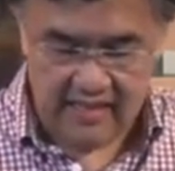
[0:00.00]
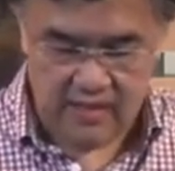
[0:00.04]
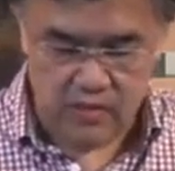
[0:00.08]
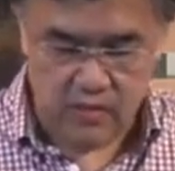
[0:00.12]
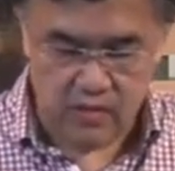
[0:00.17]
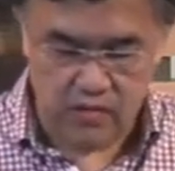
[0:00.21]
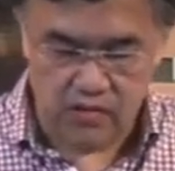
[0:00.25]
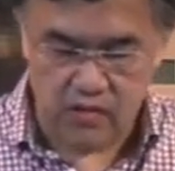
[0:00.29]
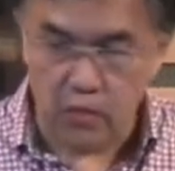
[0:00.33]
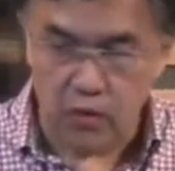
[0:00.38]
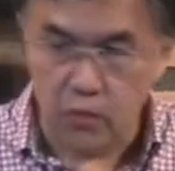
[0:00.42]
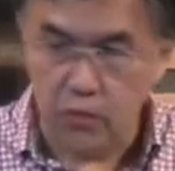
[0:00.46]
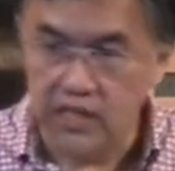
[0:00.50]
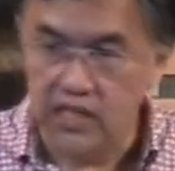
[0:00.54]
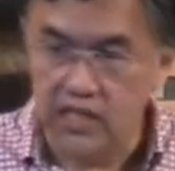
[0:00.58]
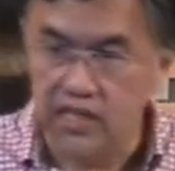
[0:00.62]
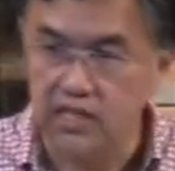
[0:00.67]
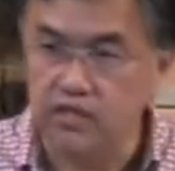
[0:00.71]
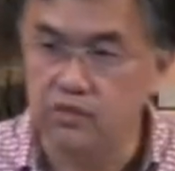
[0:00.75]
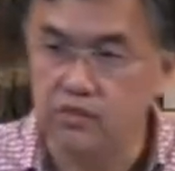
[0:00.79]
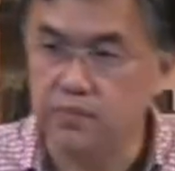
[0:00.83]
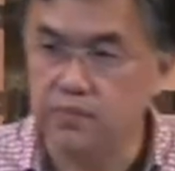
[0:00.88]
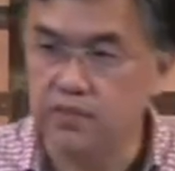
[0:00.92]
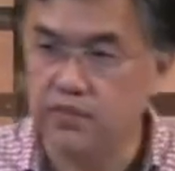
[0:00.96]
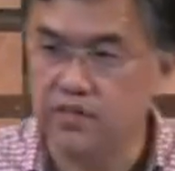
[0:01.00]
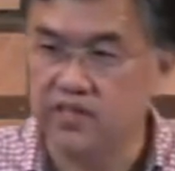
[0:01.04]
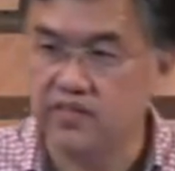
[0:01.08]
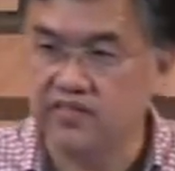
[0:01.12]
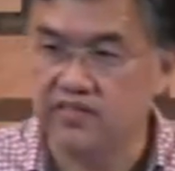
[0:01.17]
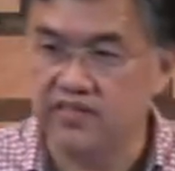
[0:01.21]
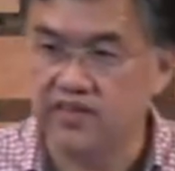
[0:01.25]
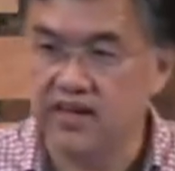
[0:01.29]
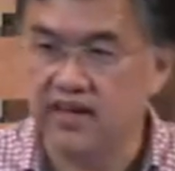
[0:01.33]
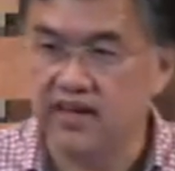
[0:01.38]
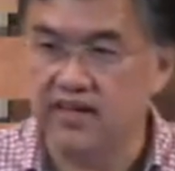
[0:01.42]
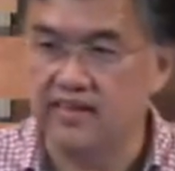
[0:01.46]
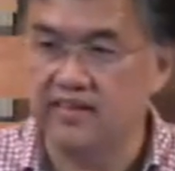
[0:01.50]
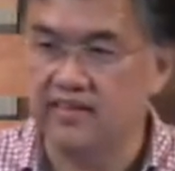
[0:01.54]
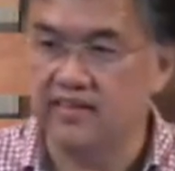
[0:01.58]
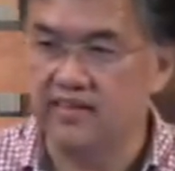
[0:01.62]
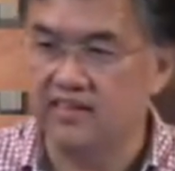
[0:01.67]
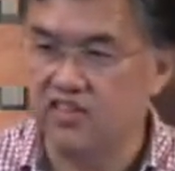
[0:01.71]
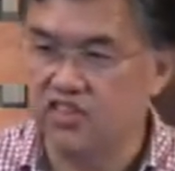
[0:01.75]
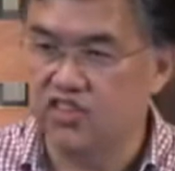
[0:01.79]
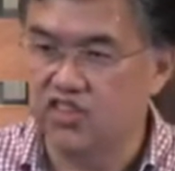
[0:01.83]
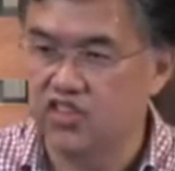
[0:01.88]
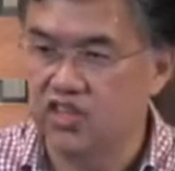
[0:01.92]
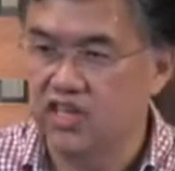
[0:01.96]
So we need to put aside
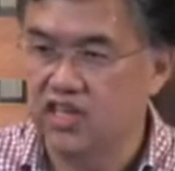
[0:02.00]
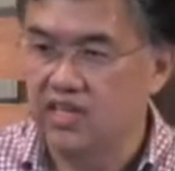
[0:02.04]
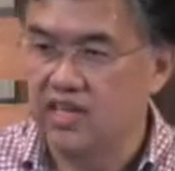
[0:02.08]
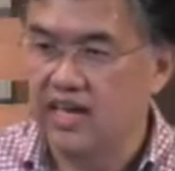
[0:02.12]
these